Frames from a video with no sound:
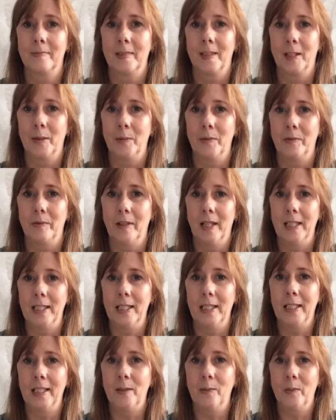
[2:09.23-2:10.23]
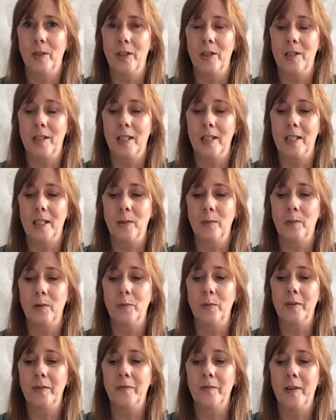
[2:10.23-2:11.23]
Are we ready? In which city would
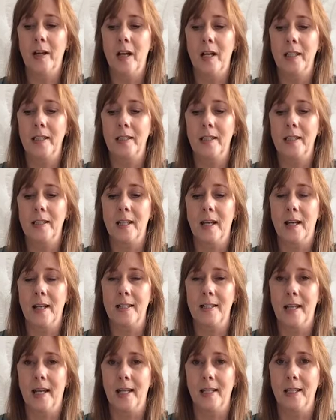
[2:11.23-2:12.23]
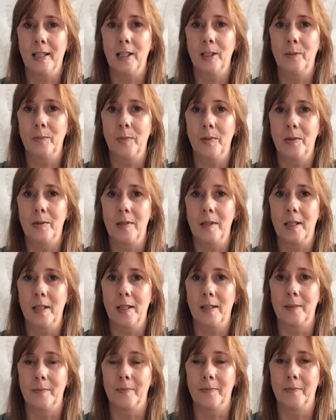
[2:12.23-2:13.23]
we find the Titanic
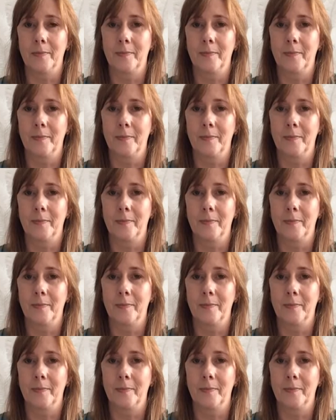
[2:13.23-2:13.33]
Museum?